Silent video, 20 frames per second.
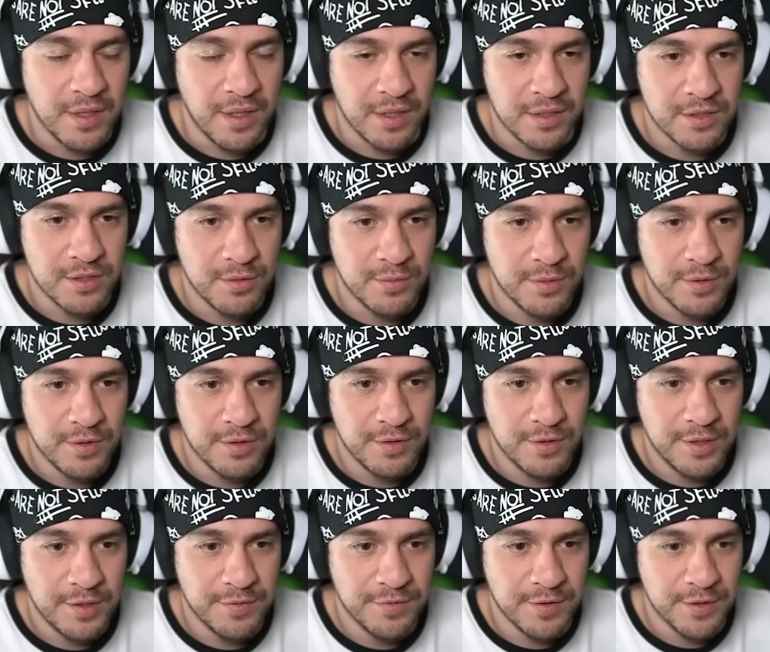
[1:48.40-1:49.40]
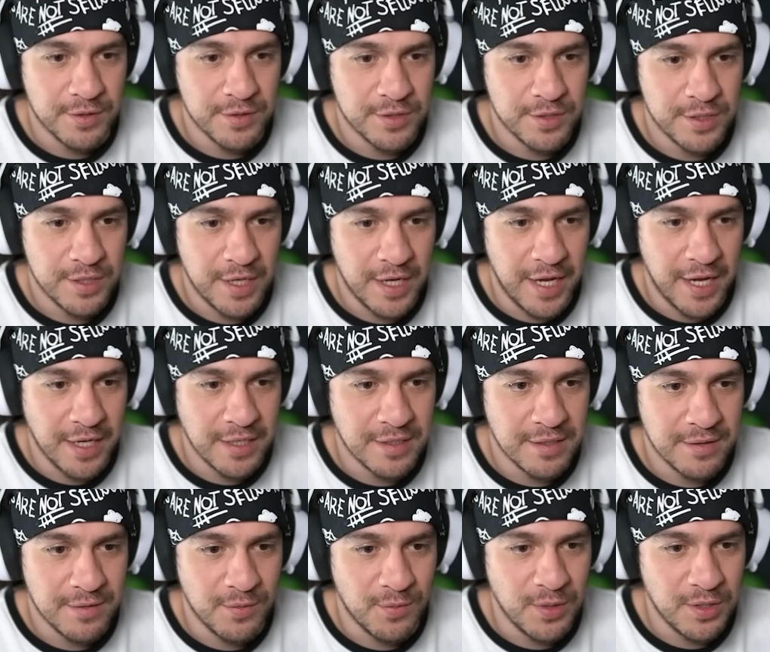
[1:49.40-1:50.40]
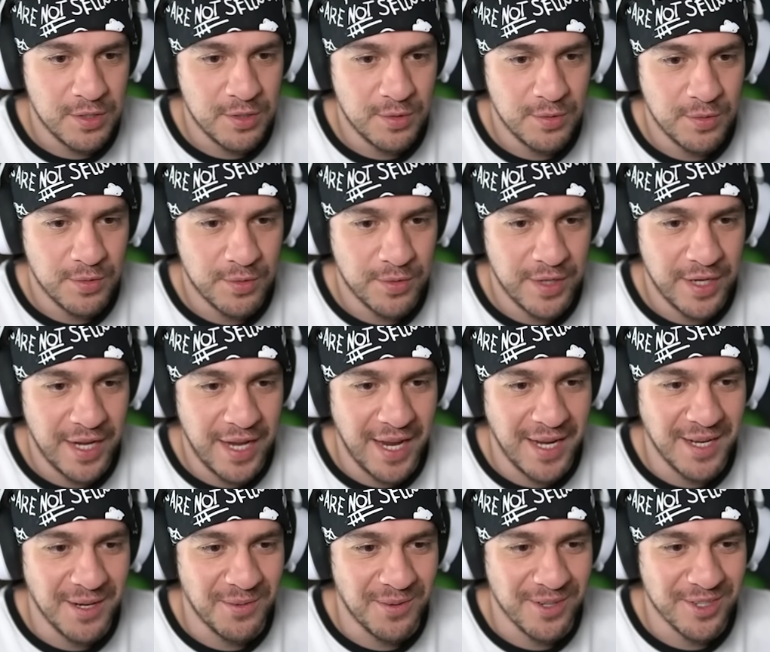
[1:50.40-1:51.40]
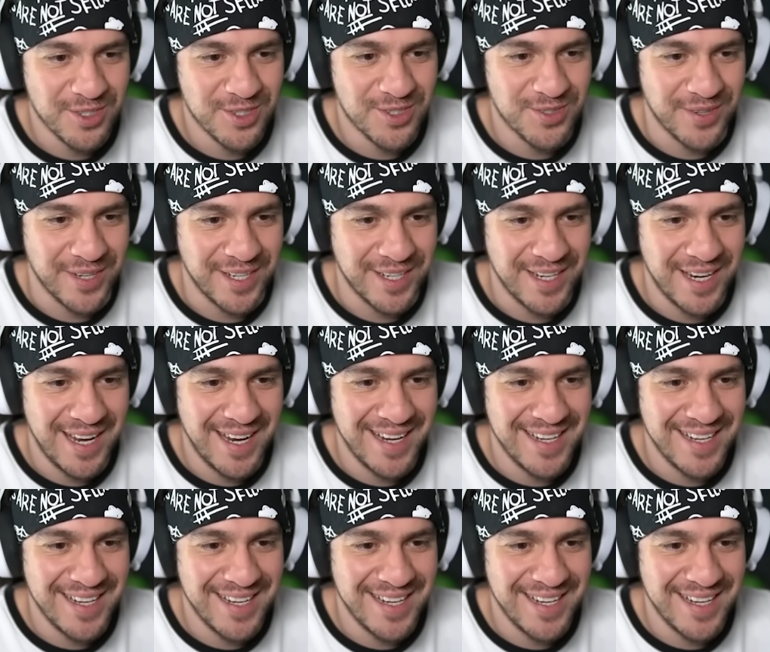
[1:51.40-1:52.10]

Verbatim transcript: October 31st at 123 Anywhere Street.